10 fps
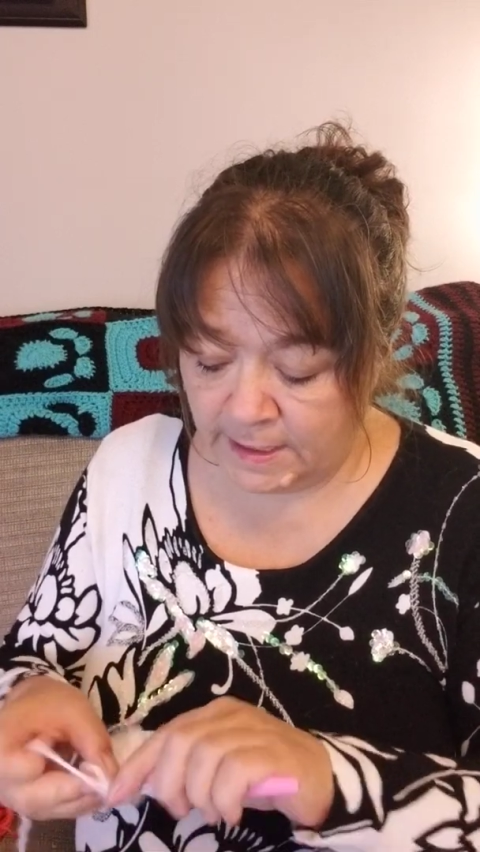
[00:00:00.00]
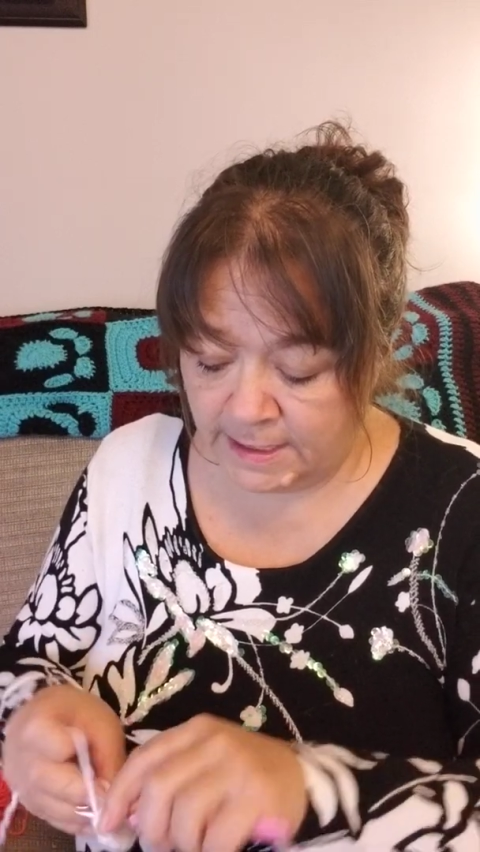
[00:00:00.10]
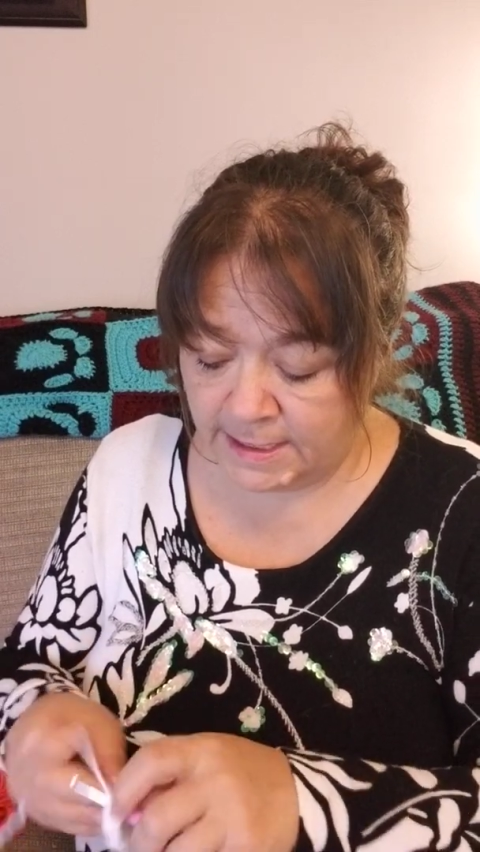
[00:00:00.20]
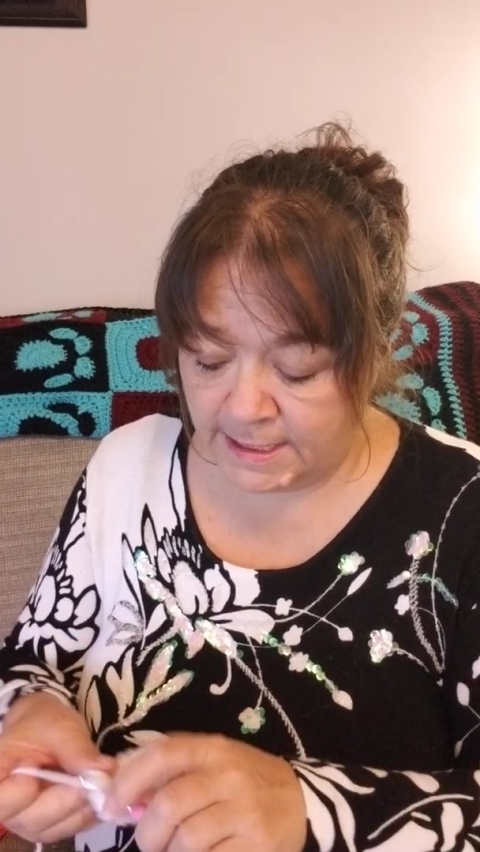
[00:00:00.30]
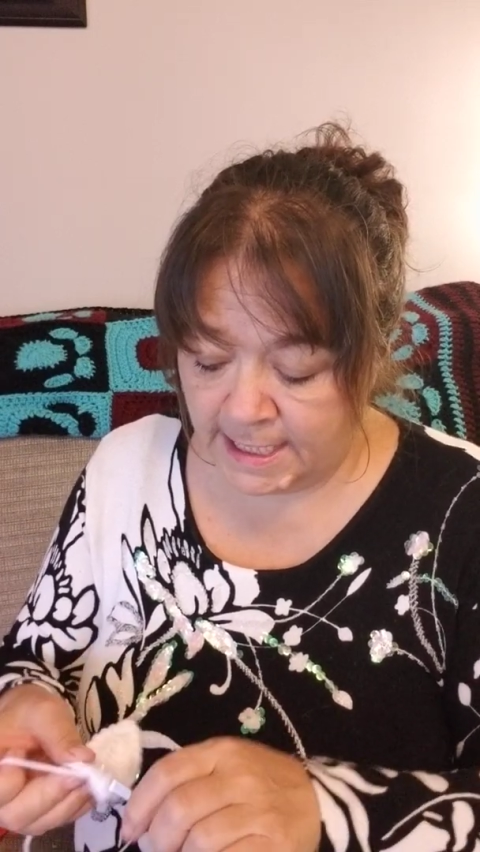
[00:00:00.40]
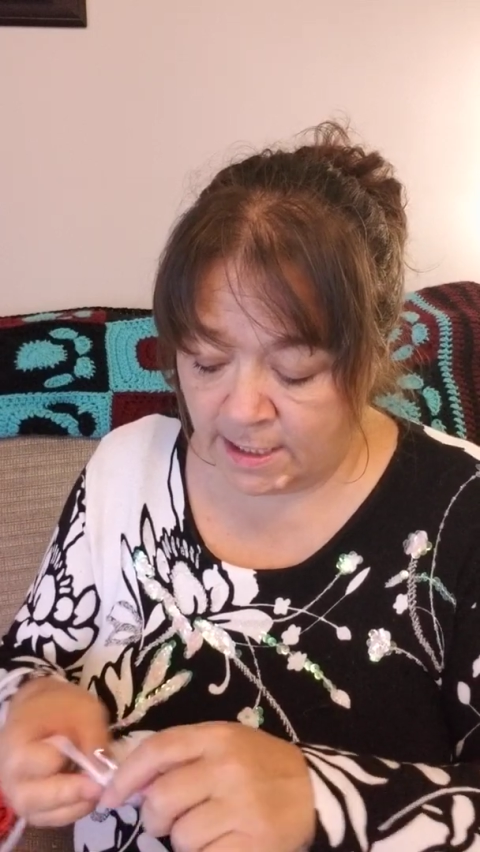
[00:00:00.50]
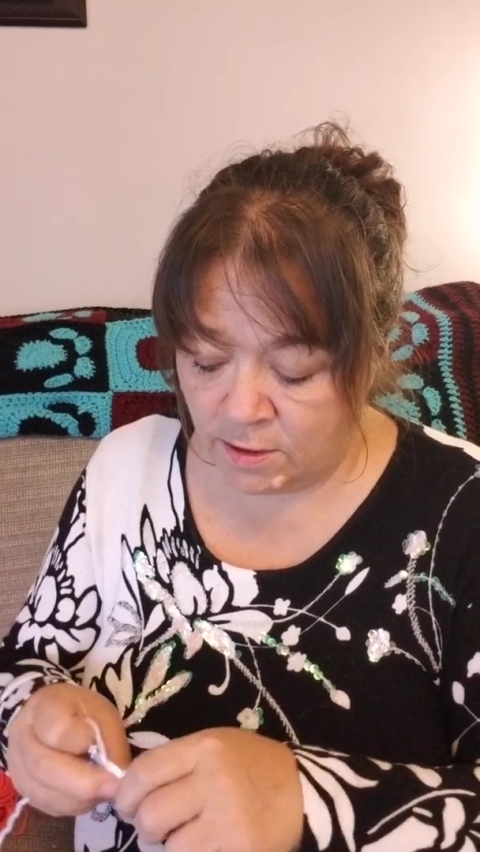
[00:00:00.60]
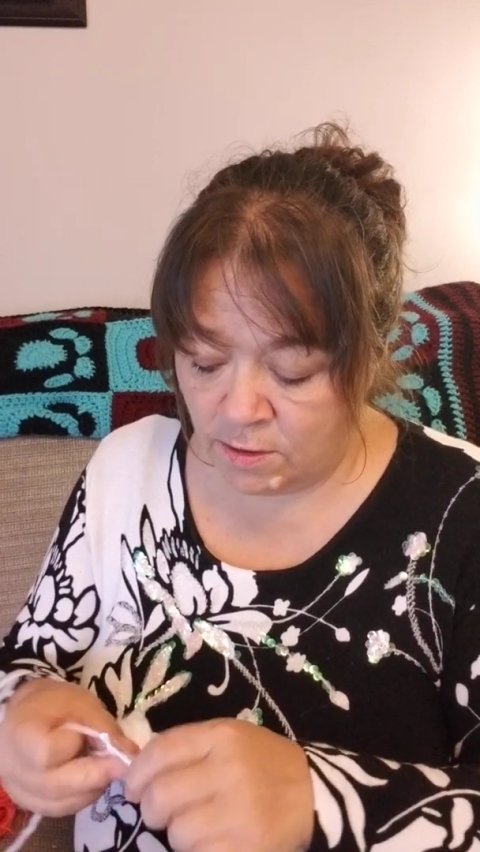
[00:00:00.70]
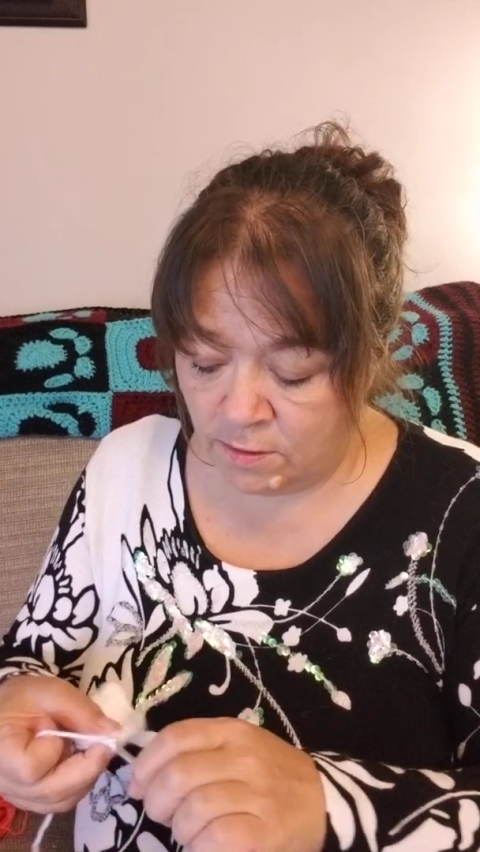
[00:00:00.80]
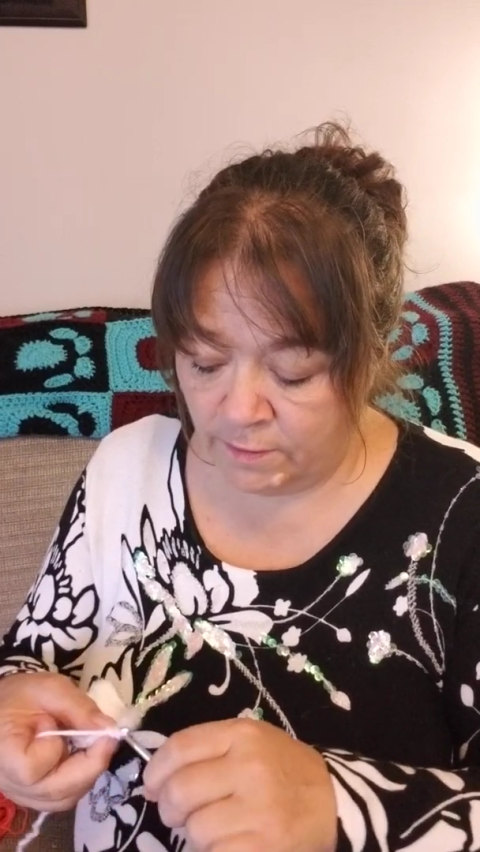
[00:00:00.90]

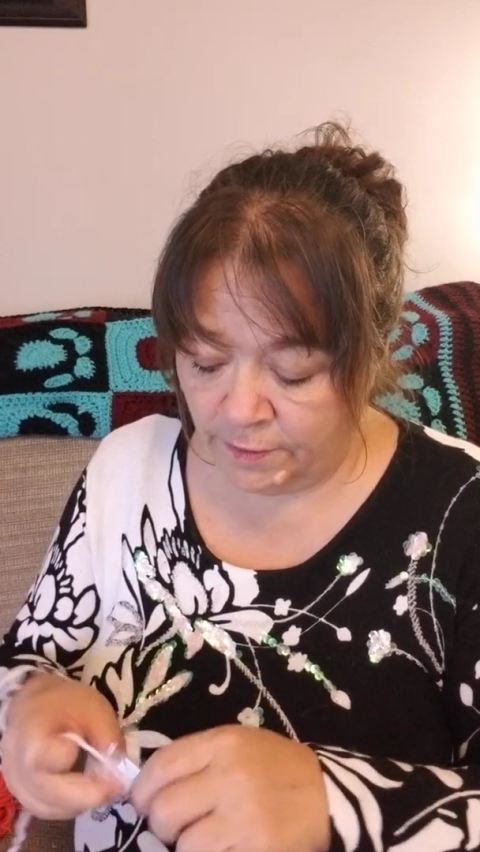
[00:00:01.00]
single,